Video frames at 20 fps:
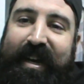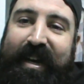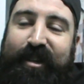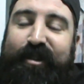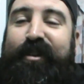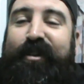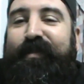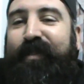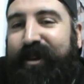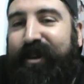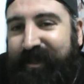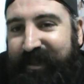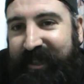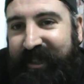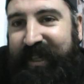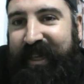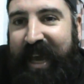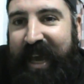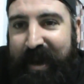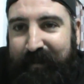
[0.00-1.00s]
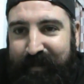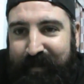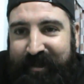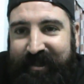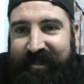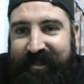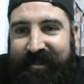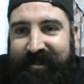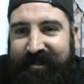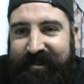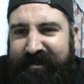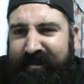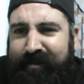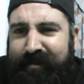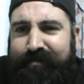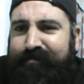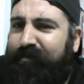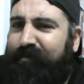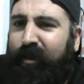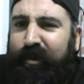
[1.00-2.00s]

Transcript: university campuses,